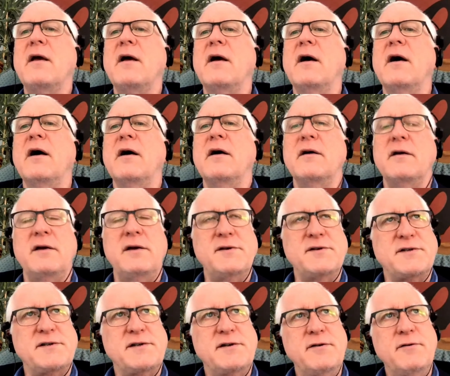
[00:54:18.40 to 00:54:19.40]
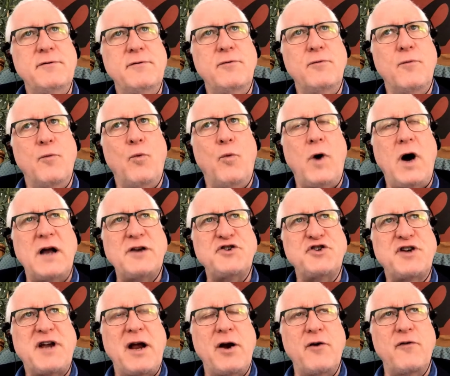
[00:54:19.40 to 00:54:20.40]
uh, is to
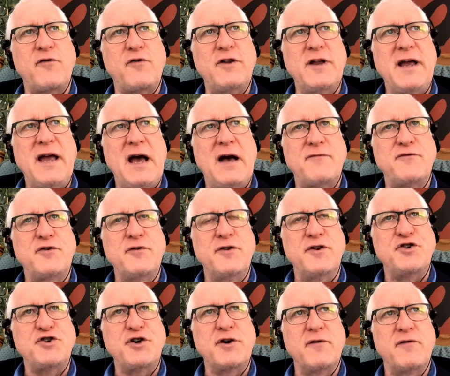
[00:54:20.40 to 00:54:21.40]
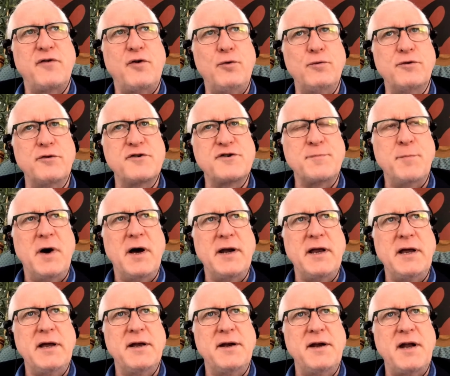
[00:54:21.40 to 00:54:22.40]
watch carefully after the shareholders'
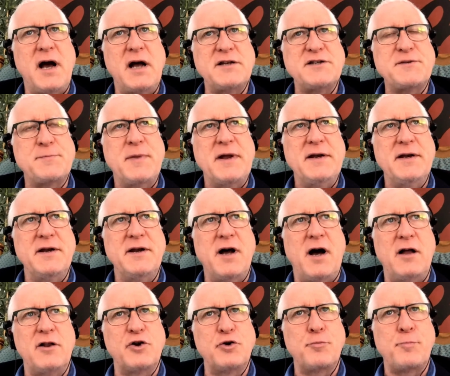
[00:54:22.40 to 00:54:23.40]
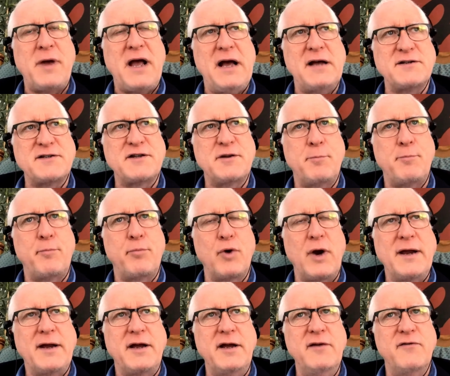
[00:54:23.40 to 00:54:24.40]
money and not spend a dollar past the
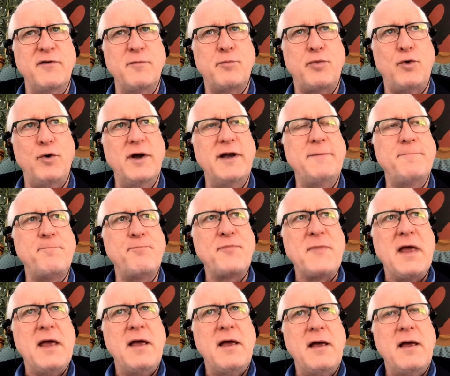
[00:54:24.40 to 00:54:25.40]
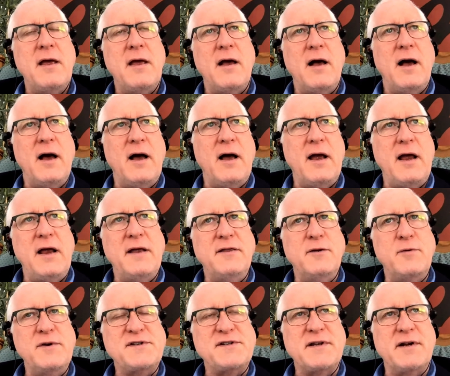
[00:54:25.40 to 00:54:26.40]
break-even point. Uh, and
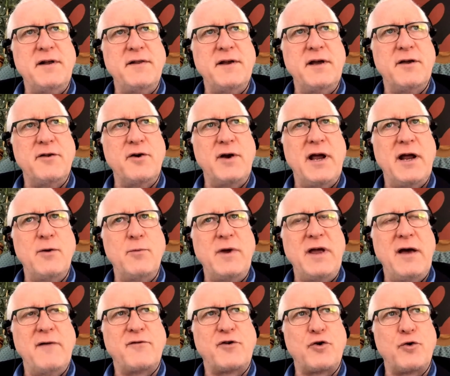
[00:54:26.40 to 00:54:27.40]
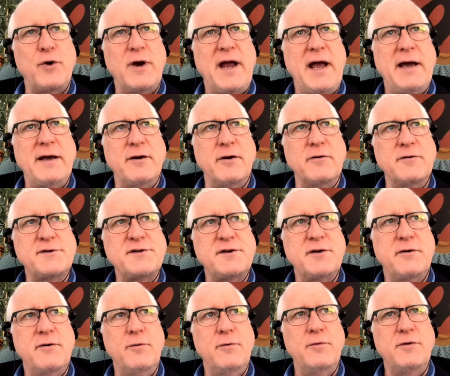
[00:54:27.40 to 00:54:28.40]
then we said, on the other hand, we have creators
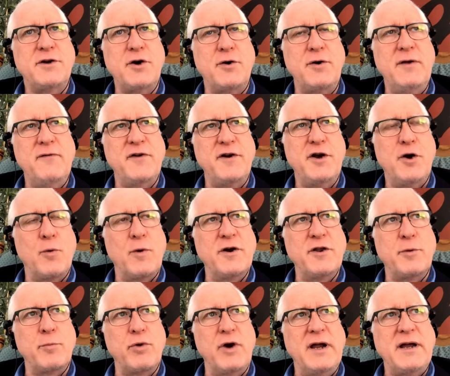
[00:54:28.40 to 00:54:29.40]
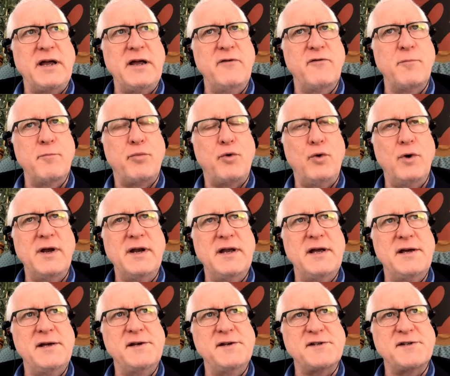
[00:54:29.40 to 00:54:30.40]
who don't even know where the break-even point
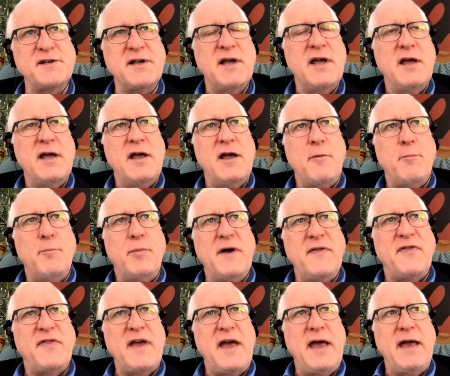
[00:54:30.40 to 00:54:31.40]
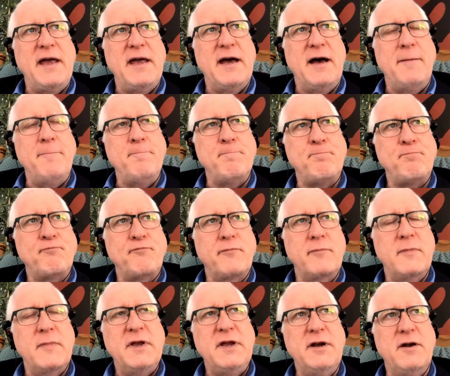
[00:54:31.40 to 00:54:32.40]
is, but they, um,
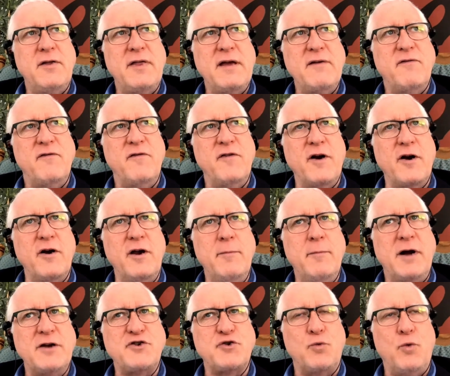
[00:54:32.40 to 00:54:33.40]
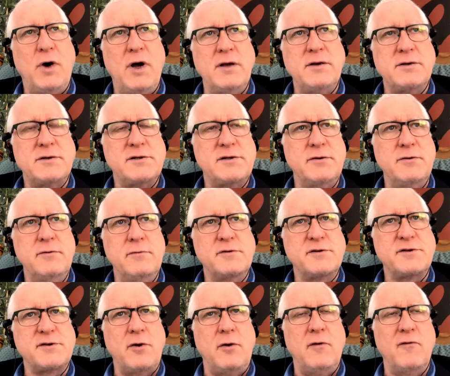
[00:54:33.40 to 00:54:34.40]
you know, they very much want to
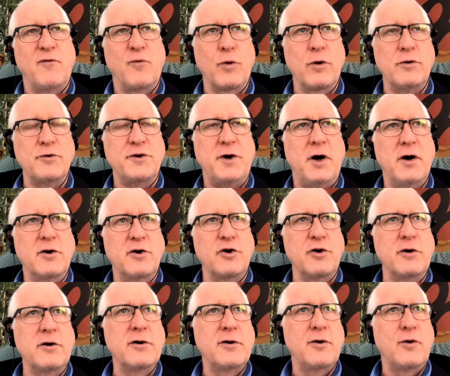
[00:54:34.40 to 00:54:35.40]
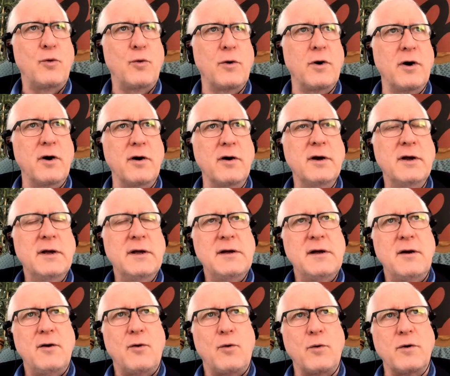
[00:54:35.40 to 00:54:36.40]
solve world hunger or
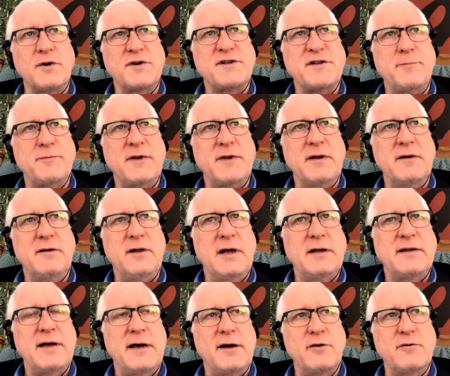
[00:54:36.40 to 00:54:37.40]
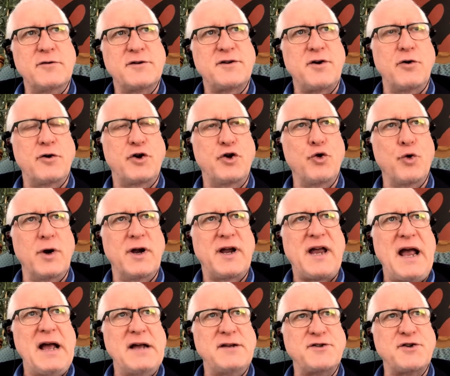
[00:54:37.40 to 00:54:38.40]
or something like that, or, or cure
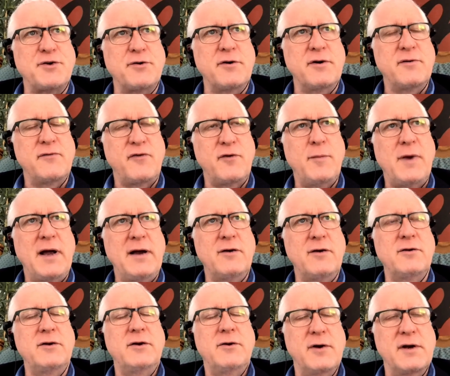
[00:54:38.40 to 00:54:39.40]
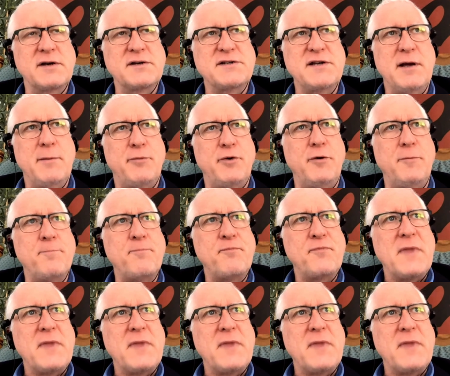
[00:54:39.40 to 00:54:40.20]
cancer from my earlier example.